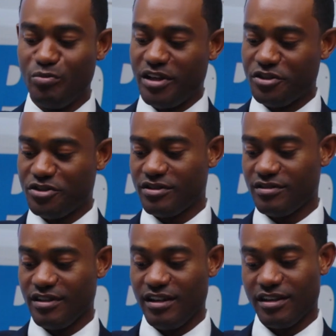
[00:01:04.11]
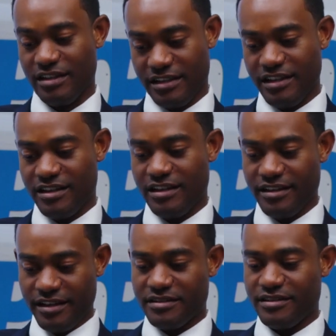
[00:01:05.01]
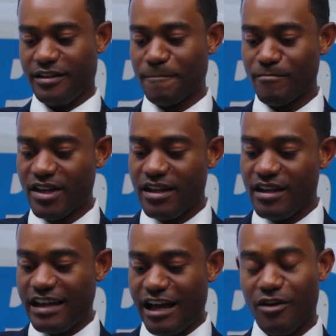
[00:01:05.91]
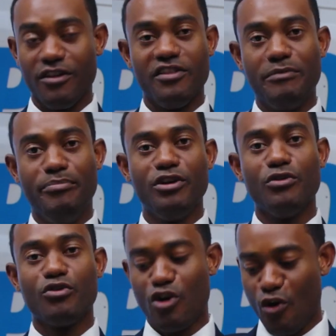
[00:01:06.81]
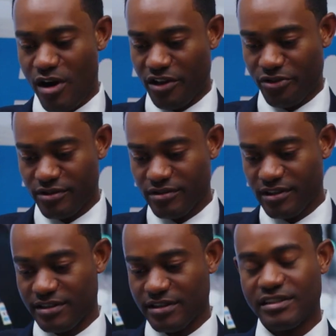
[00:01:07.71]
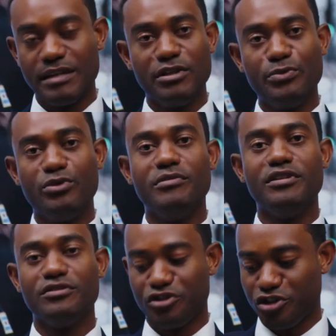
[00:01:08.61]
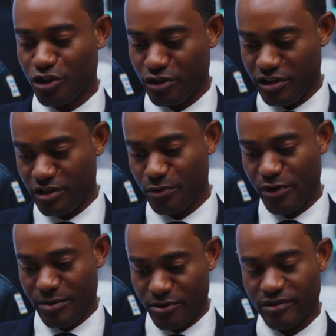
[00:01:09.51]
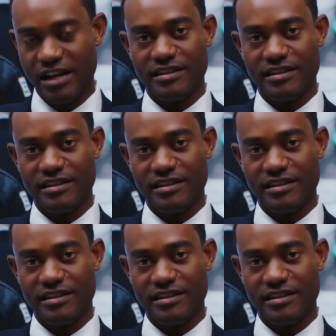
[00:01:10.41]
much against it. Now, the bill co-author Assemblywoman Shirley Weber out